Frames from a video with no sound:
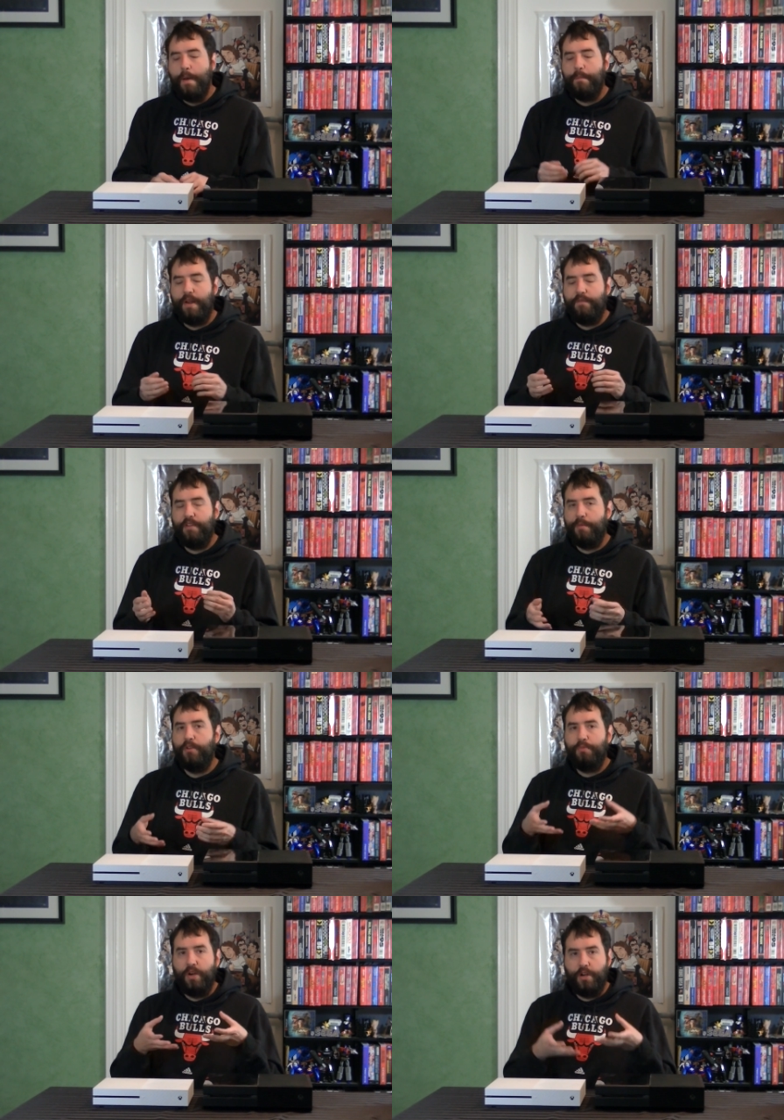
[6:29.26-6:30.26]
but for the
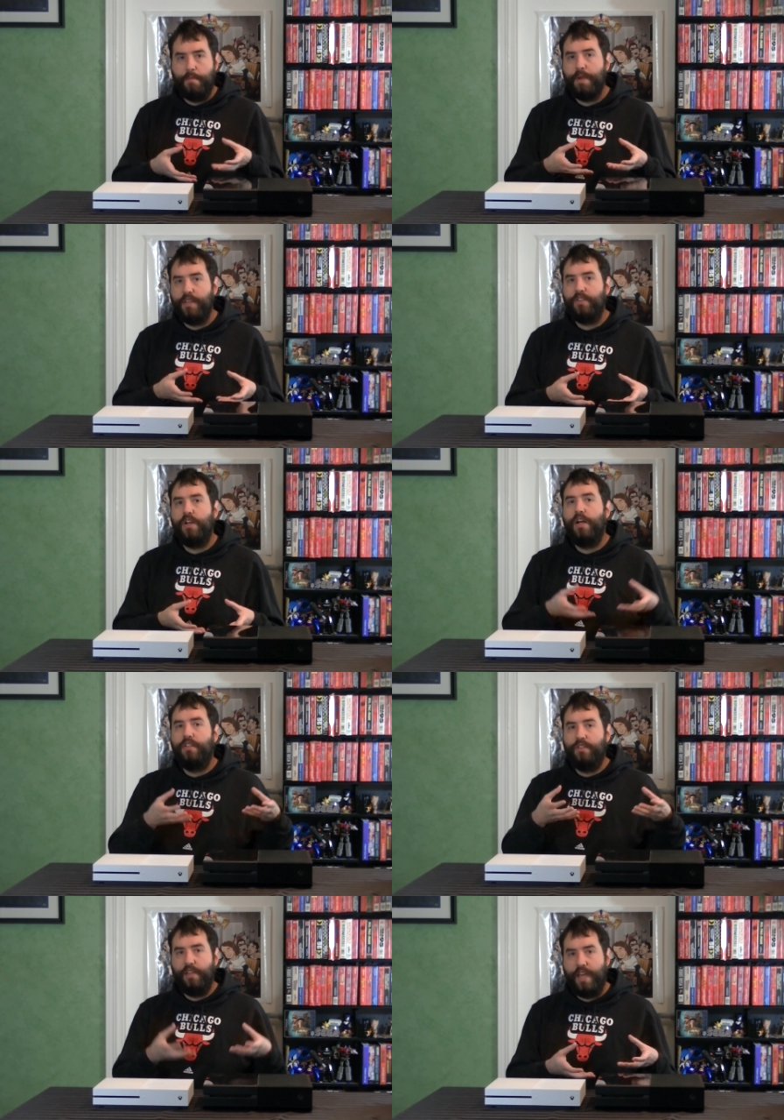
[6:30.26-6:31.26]
most part, your base
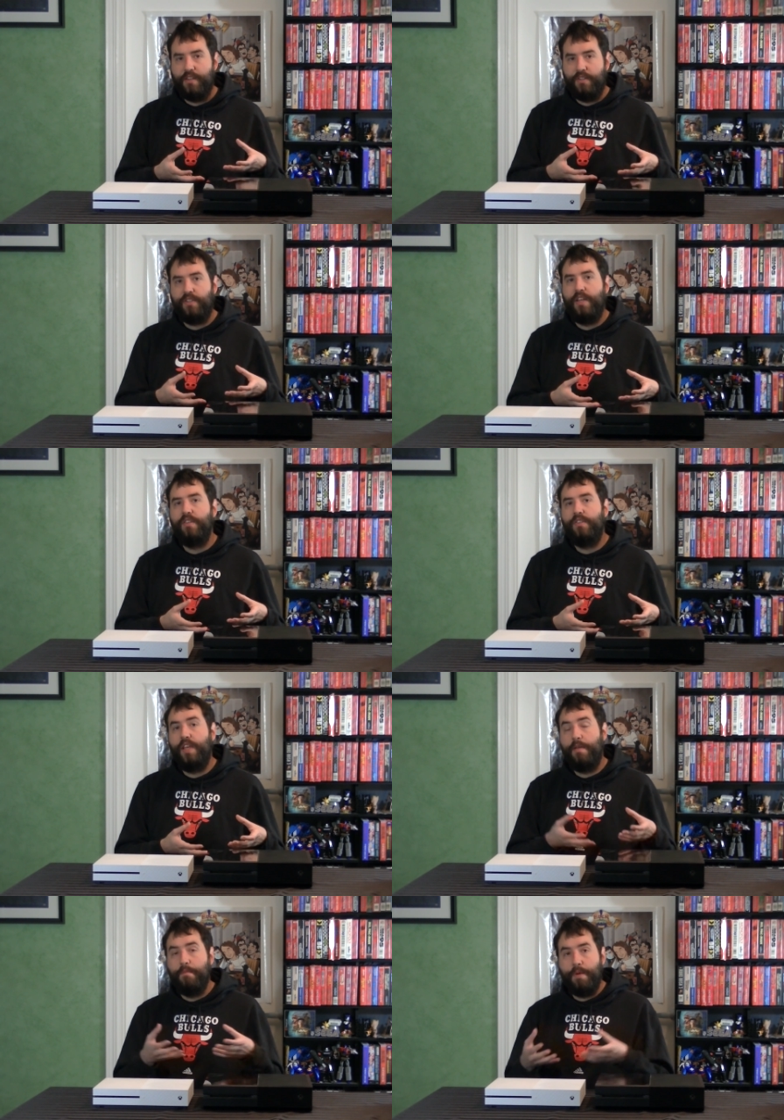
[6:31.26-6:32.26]
console has to stay the
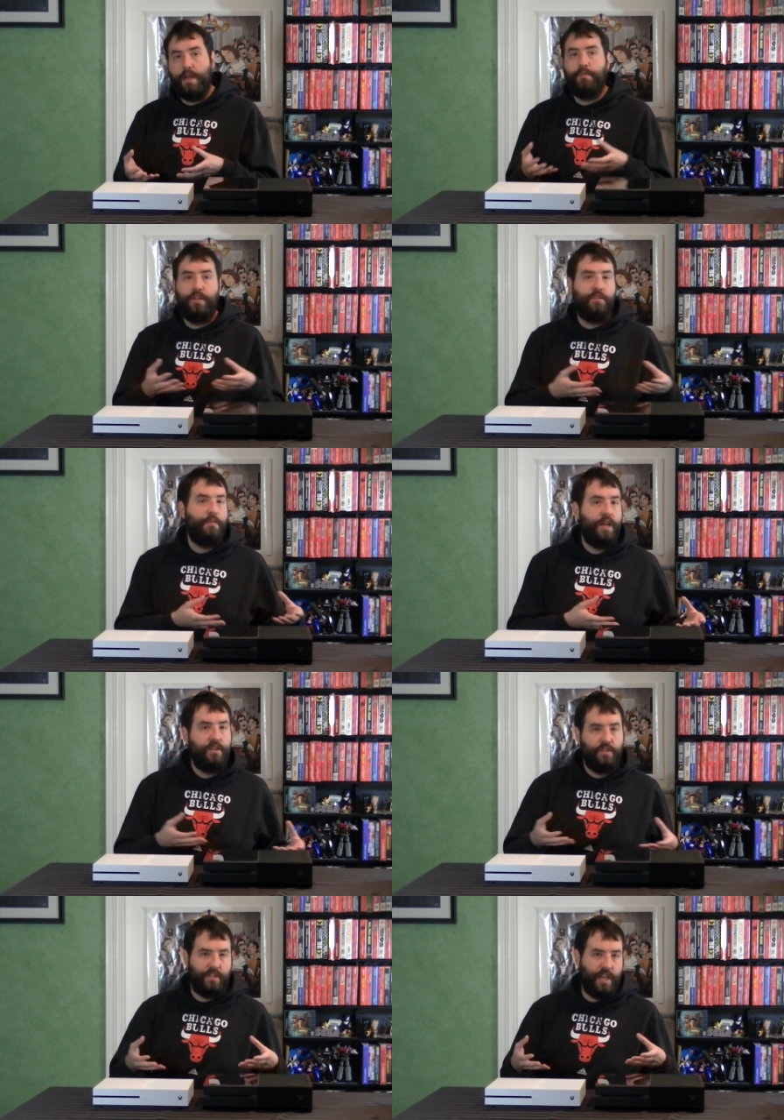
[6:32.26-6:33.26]
same, plus or
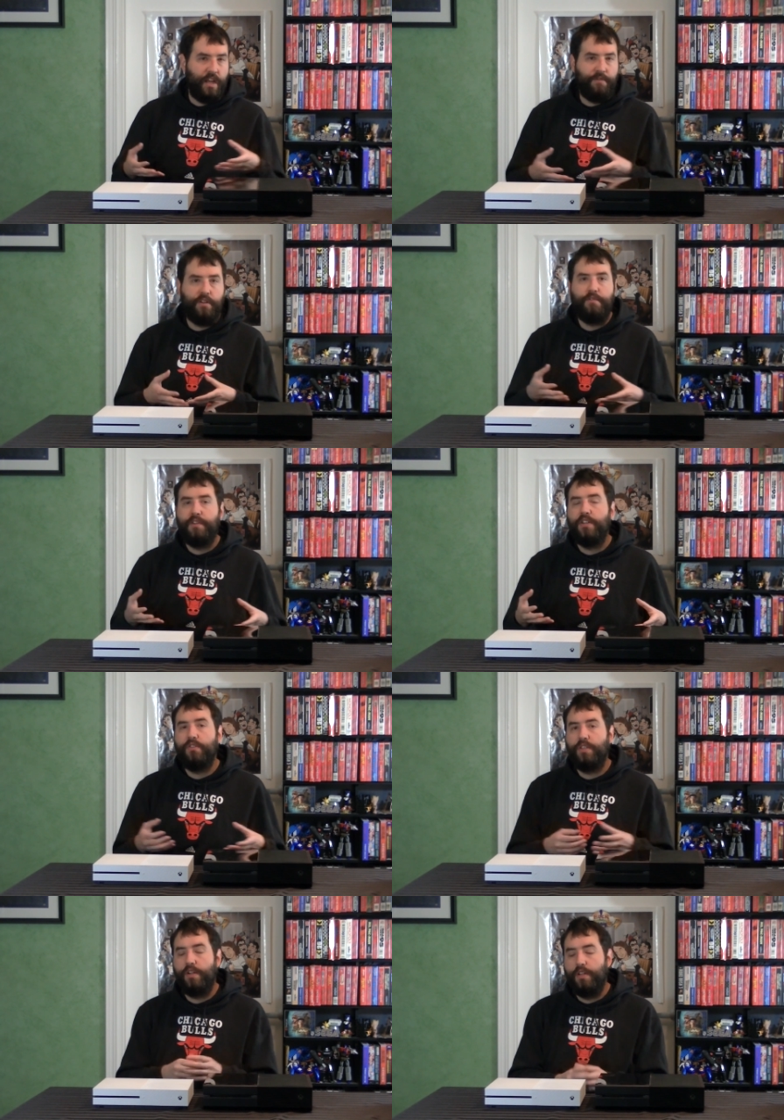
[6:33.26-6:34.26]
minus just a handful of
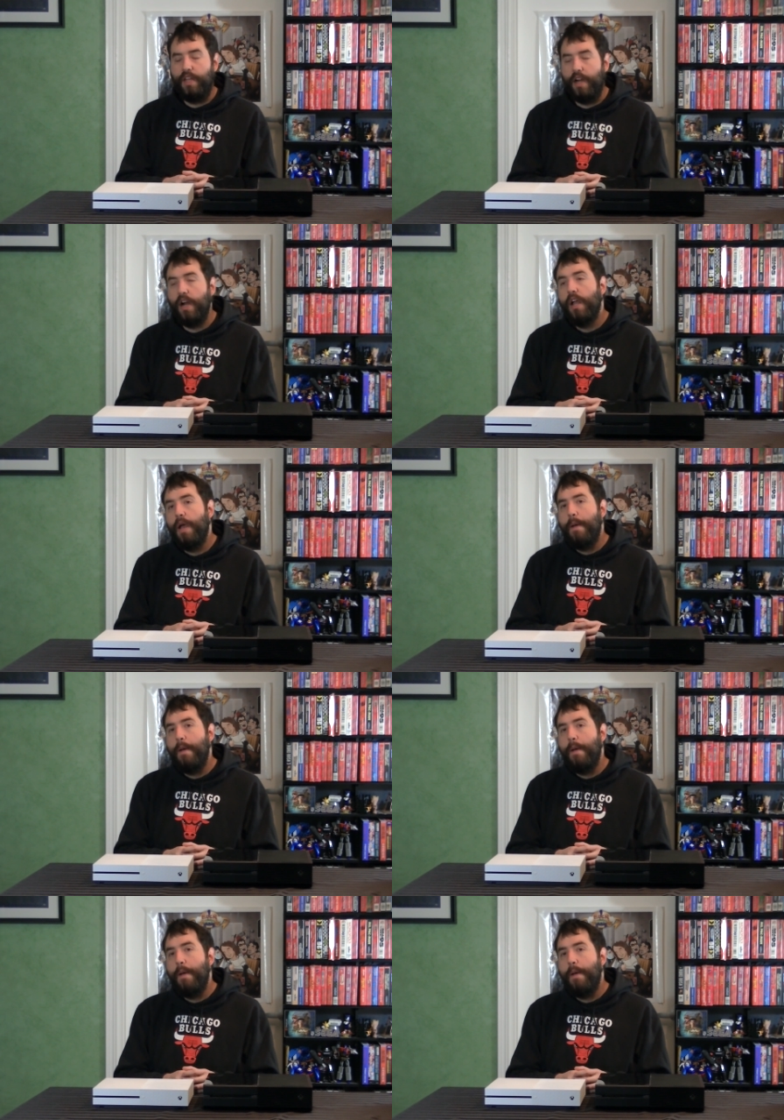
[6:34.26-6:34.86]
features here and there.